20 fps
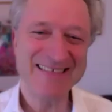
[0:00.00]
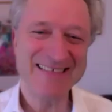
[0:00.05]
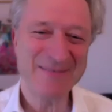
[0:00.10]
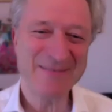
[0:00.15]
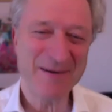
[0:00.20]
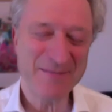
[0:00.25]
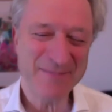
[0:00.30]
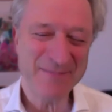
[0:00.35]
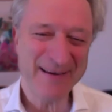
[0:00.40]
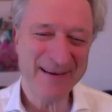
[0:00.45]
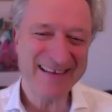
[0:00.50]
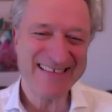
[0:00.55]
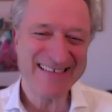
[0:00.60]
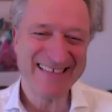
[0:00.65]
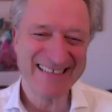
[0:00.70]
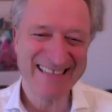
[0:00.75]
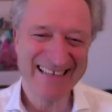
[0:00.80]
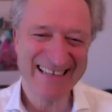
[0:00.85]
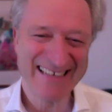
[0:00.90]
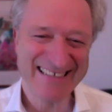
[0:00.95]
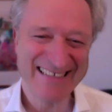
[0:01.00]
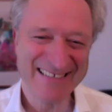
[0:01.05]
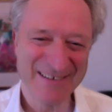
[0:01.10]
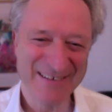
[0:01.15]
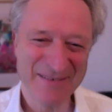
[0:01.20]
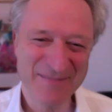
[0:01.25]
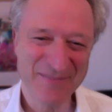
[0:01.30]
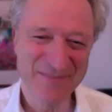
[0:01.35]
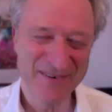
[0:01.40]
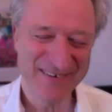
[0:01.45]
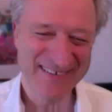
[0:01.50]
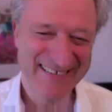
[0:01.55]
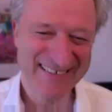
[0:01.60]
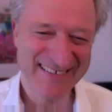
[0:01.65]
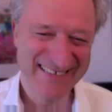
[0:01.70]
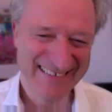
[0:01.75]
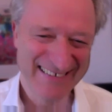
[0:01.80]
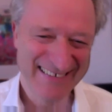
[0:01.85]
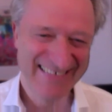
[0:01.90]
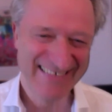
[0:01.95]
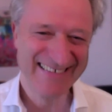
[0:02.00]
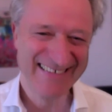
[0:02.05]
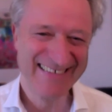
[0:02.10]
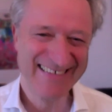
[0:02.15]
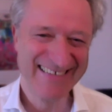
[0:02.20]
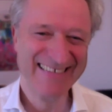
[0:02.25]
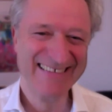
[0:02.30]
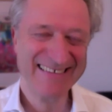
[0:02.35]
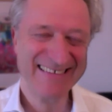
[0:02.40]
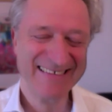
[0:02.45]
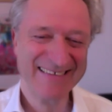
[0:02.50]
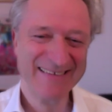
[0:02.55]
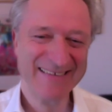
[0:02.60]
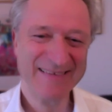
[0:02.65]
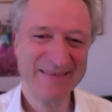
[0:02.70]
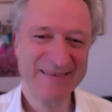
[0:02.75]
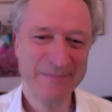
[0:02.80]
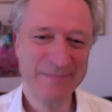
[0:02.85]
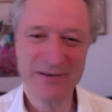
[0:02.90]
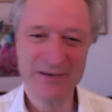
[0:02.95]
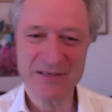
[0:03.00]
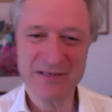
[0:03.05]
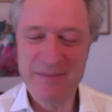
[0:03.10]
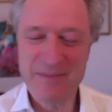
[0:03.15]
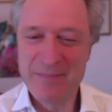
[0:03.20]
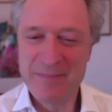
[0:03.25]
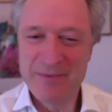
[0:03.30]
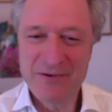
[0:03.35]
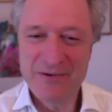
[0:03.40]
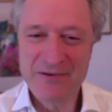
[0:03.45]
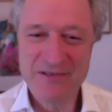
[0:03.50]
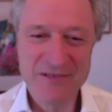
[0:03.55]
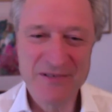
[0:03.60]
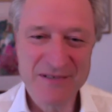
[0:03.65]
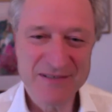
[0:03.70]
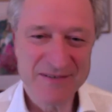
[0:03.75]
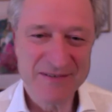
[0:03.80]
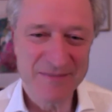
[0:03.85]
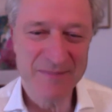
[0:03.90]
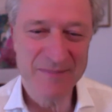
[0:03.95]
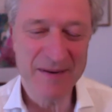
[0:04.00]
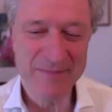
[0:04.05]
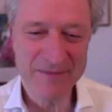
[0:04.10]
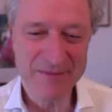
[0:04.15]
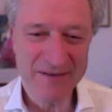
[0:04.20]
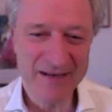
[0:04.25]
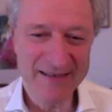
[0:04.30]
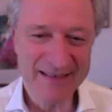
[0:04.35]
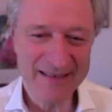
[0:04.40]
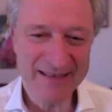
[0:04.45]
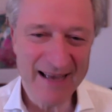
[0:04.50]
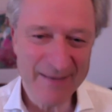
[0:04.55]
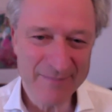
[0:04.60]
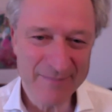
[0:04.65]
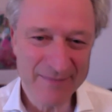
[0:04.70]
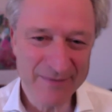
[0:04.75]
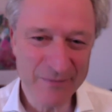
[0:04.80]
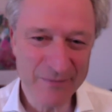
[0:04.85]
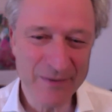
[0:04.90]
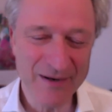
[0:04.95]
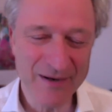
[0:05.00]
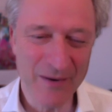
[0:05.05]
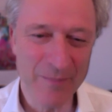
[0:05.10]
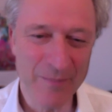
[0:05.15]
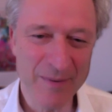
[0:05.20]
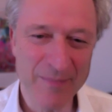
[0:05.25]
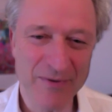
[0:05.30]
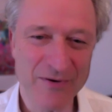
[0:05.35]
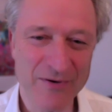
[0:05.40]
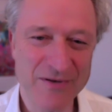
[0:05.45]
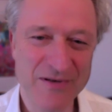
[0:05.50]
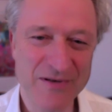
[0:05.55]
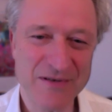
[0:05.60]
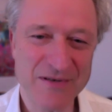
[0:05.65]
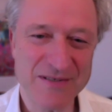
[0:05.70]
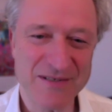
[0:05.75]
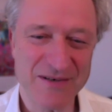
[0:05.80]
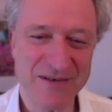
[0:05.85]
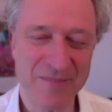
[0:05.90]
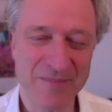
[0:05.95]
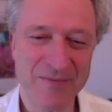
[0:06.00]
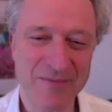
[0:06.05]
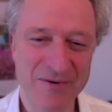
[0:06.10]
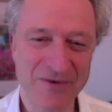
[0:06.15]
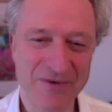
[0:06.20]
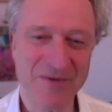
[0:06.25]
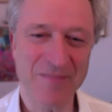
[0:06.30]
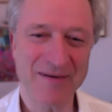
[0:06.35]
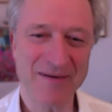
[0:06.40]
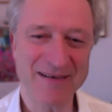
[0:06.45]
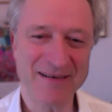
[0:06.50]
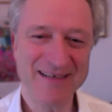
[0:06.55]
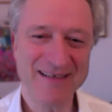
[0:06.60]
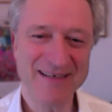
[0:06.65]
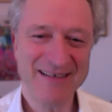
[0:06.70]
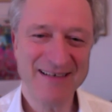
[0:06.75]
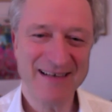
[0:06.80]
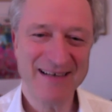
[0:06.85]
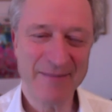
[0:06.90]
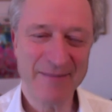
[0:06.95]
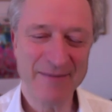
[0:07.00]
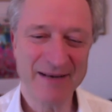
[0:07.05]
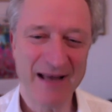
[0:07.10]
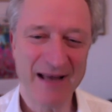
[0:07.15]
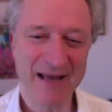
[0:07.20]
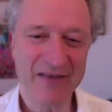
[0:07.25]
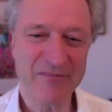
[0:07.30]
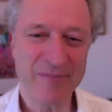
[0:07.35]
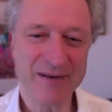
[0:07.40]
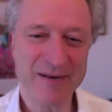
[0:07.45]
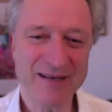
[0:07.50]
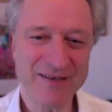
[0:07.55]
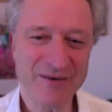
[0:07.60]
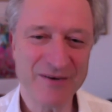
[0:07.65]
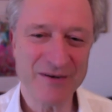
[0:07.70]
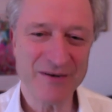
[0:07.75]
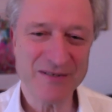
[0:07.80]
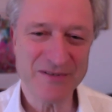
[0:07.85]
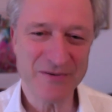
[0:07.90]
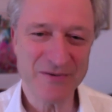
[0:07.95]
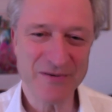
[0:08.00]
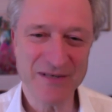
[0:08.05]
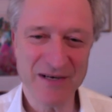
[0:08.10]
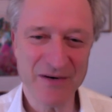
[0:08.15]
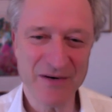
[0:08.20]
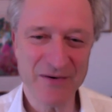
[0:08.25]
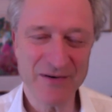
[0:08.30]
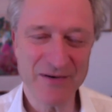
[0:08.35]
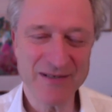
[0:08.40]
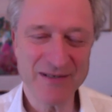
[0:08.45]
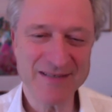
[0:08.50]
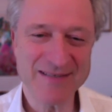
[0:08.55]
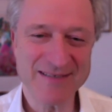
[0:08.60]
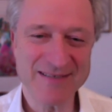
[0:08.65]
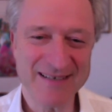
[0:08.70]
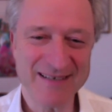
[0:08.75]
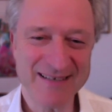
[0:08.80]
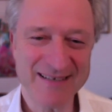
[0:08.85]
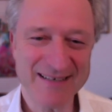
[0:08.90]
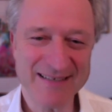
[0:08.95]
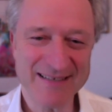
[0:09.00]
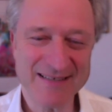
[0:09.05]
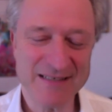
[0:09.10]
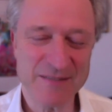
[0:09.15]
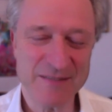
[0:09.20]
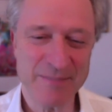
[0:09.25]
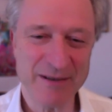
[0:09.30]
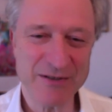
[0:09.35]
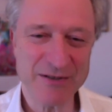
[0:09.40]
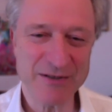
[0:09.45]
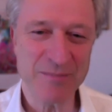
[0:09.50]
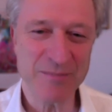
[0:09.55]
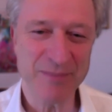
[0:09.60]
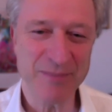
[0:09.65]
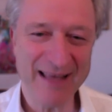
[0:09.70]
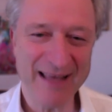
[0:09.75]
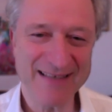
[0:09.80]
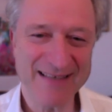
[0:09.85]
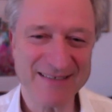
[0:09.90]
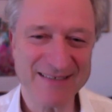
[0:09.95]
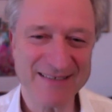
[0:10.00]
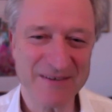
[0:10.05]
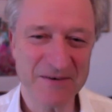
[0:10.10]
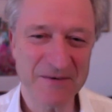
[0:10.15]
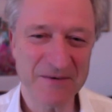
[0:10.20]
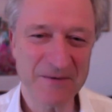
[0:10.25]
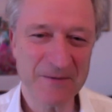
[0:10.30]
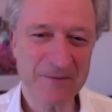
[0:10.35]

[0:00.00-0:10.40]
about painting that is so important? Because people could use, I mean, we know people could use the computer, but I mean, I've been in your studio. It's a special place, no?